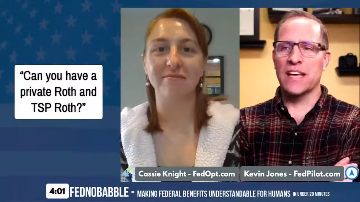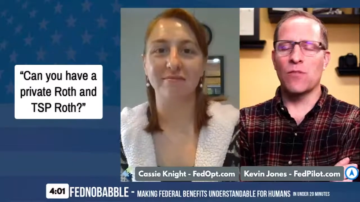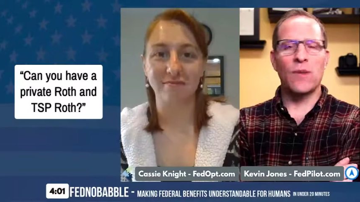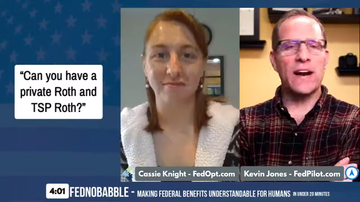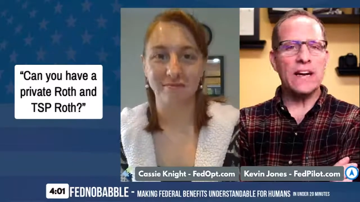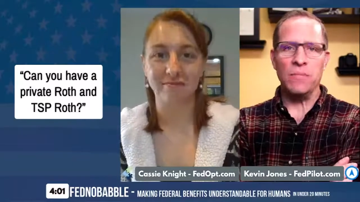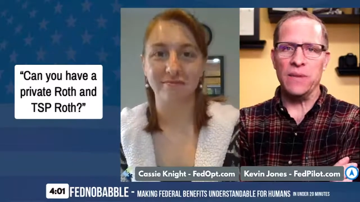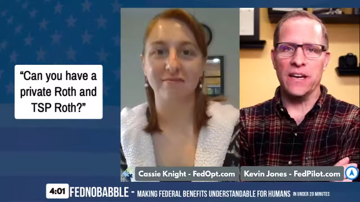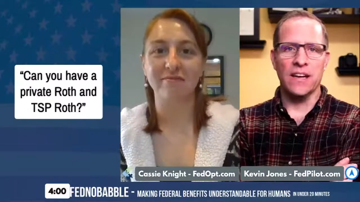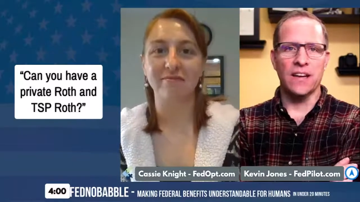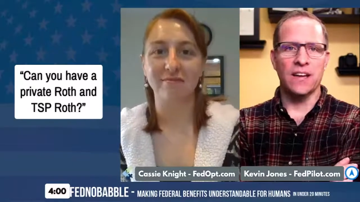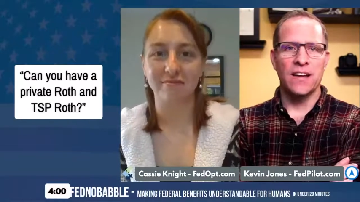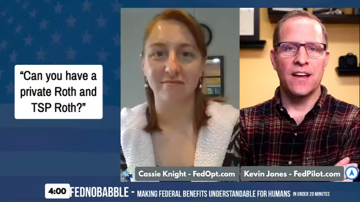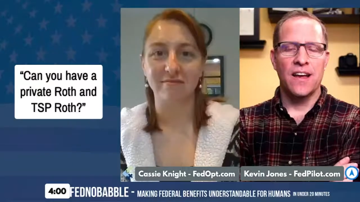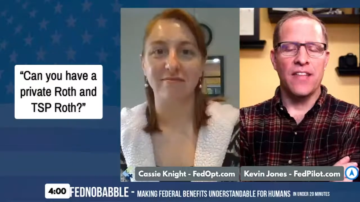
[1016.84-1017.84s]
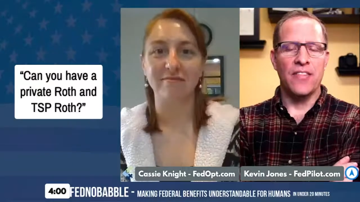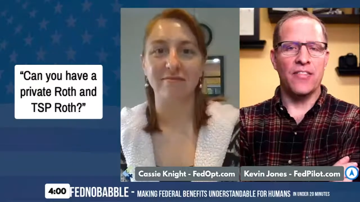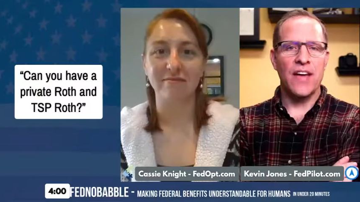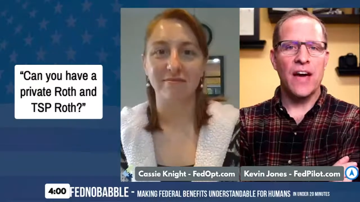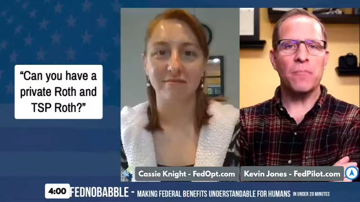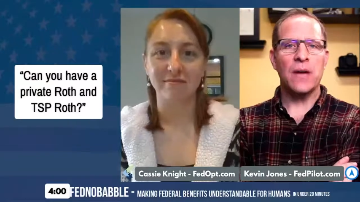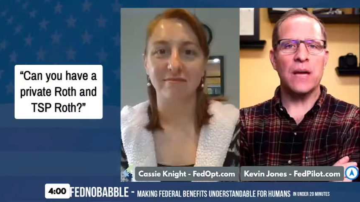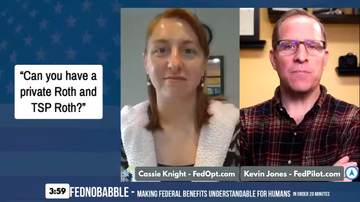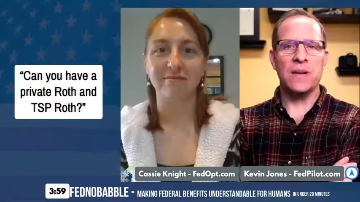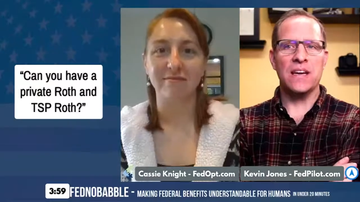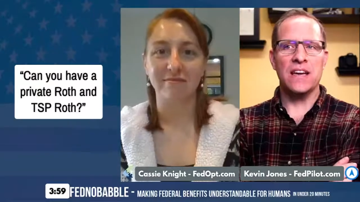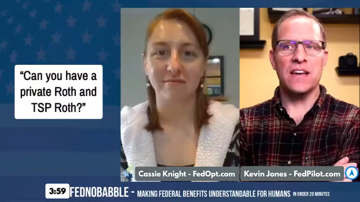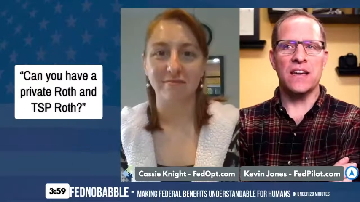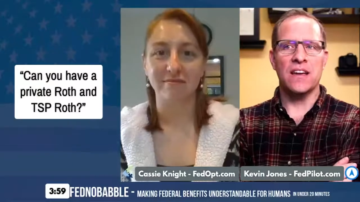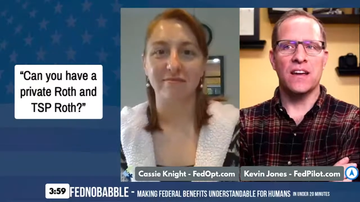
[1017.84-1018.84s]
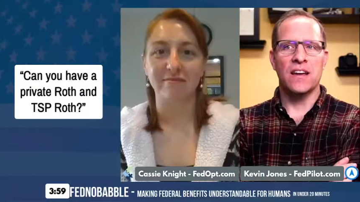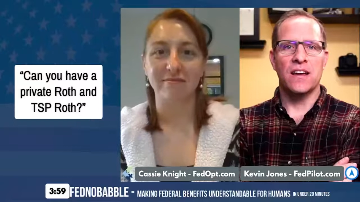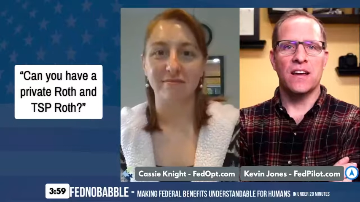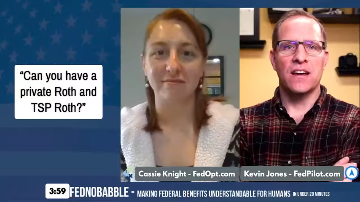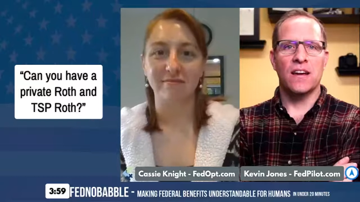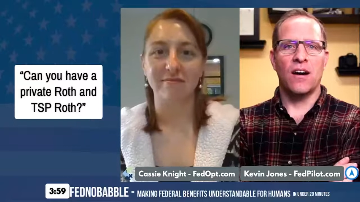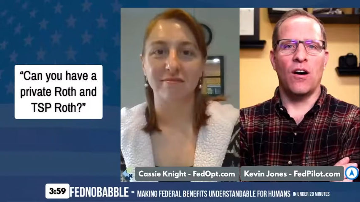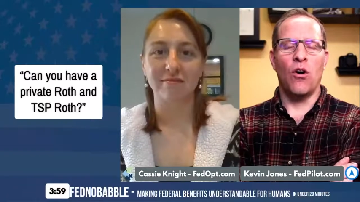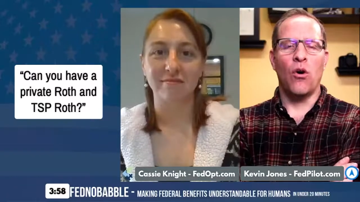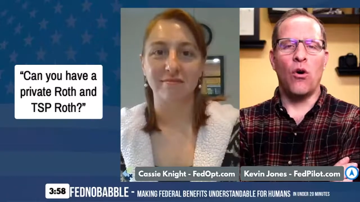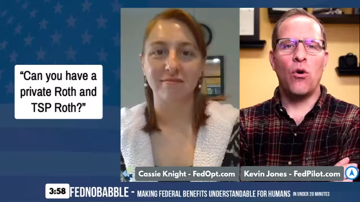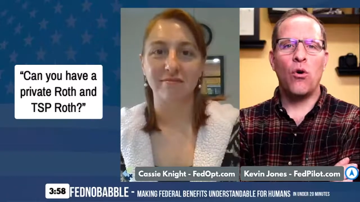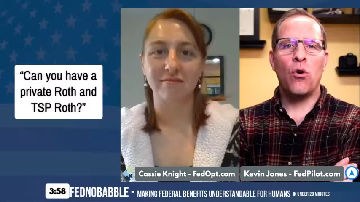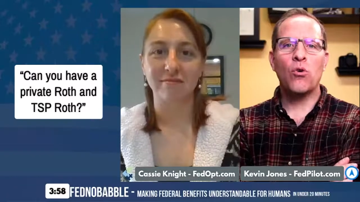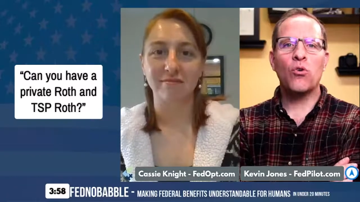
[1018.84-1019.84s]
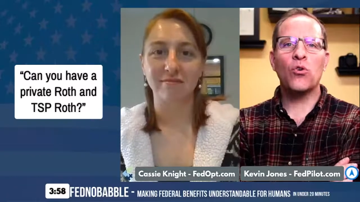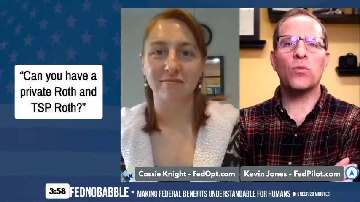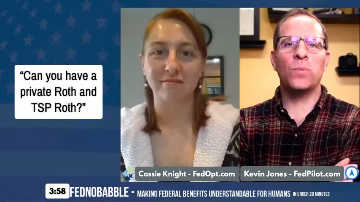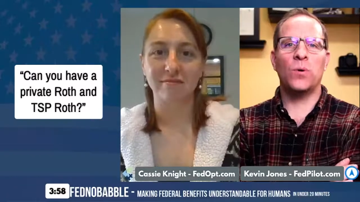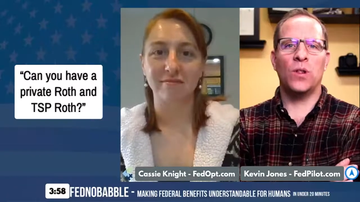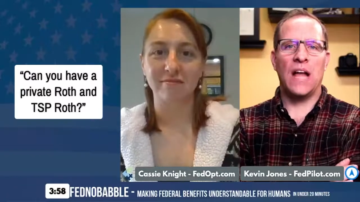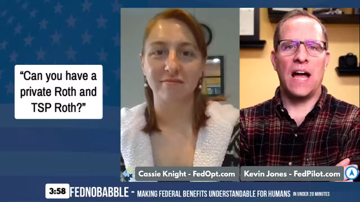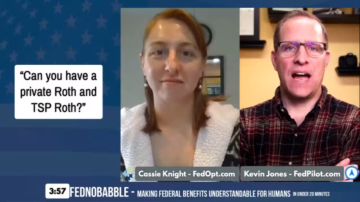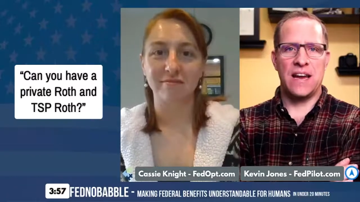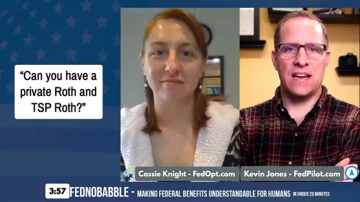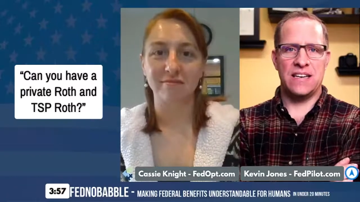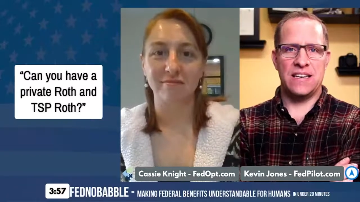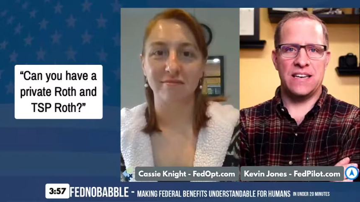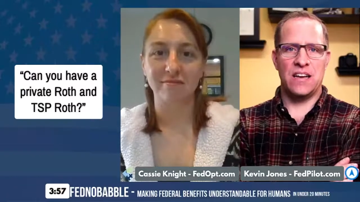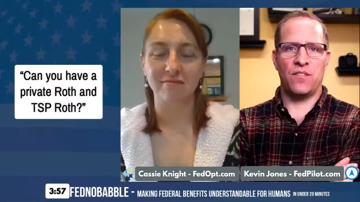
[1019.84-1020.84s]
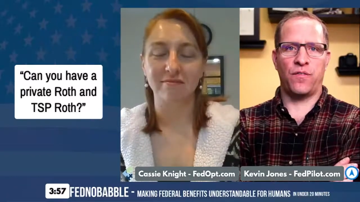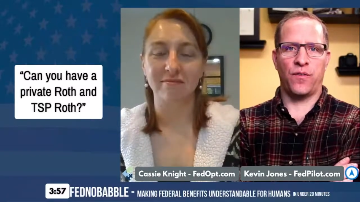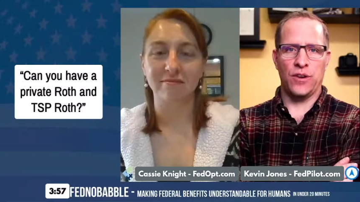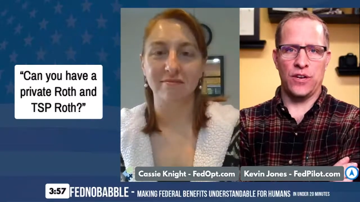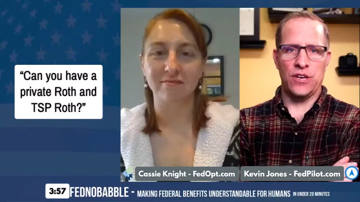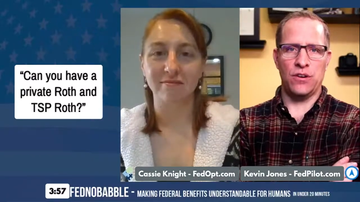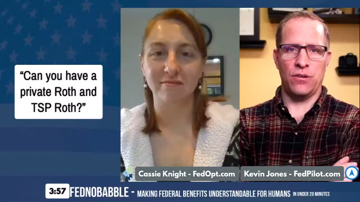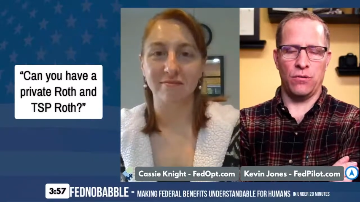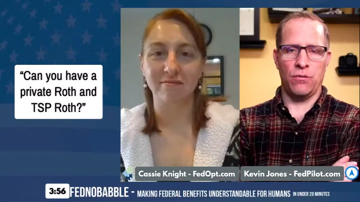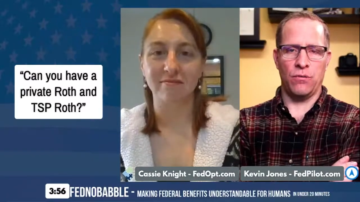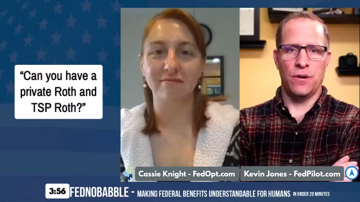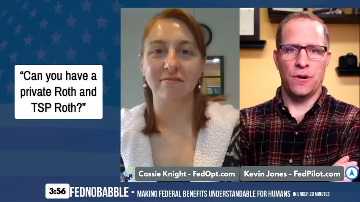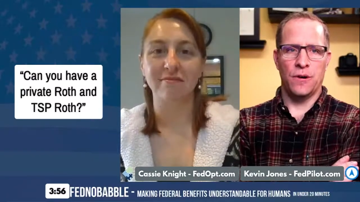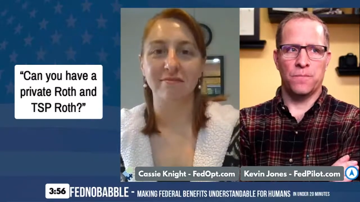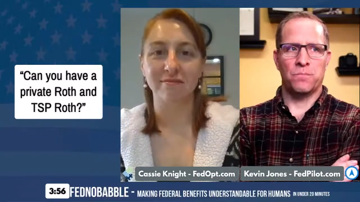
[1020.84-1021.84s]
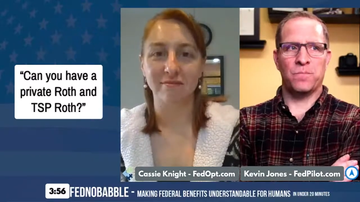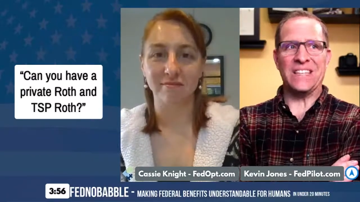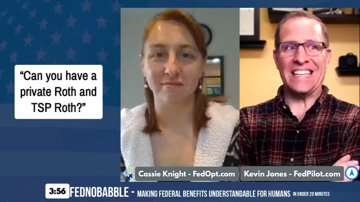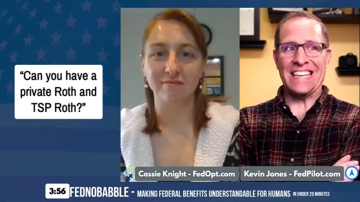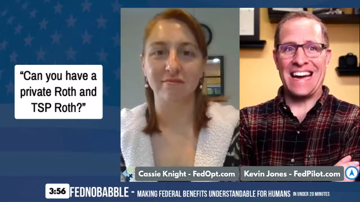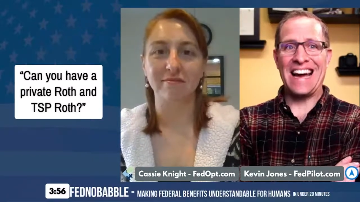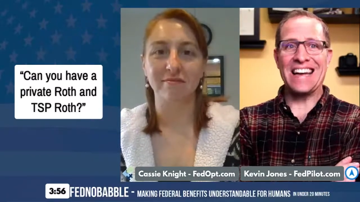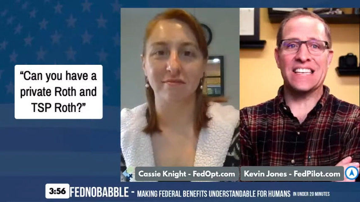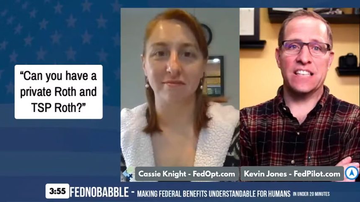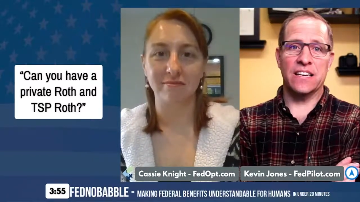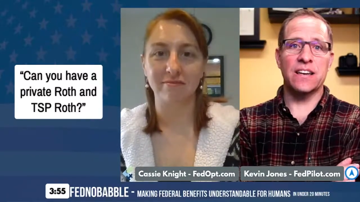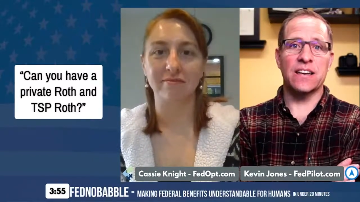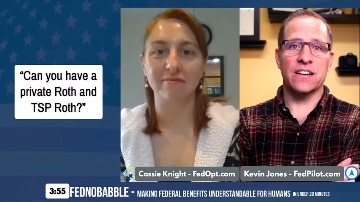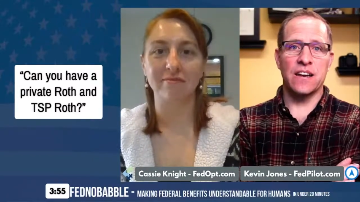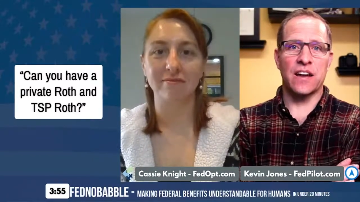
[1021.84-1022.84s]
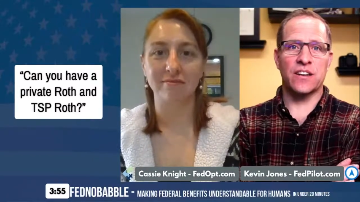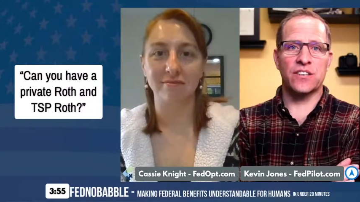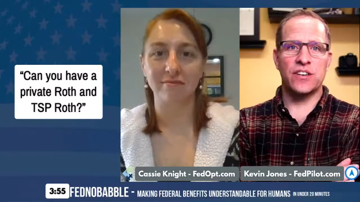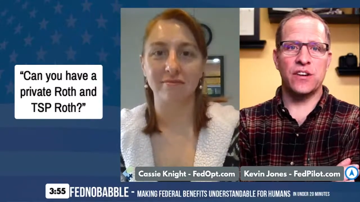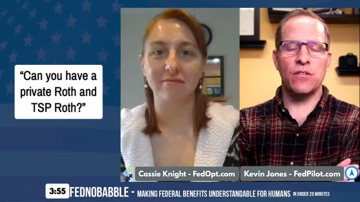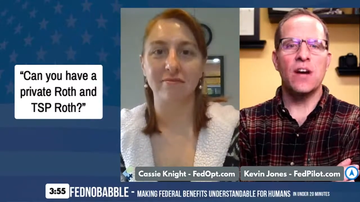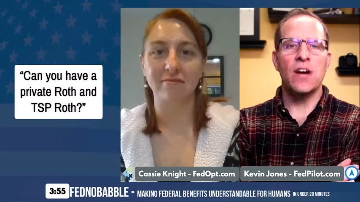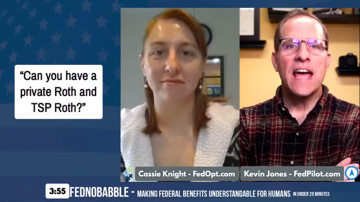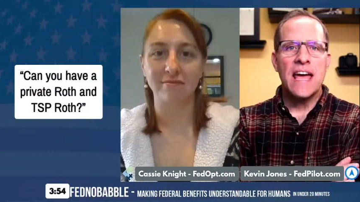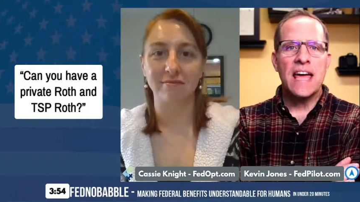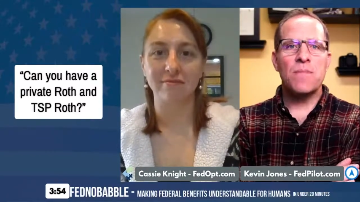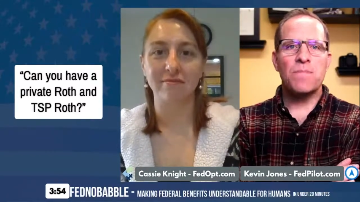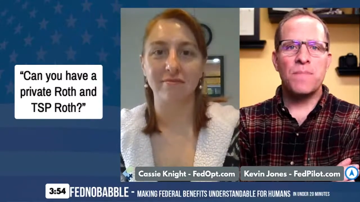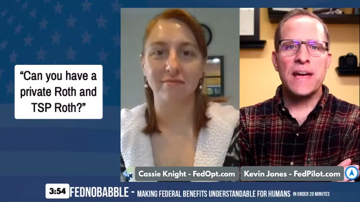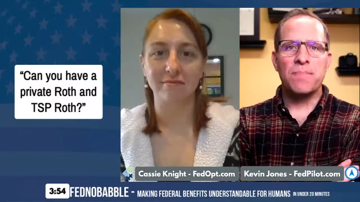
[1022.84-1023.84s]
Speaker 1: mm-hmm. "Wait a minute. That may be a horrible idea for you but the guy sitting next to you, it may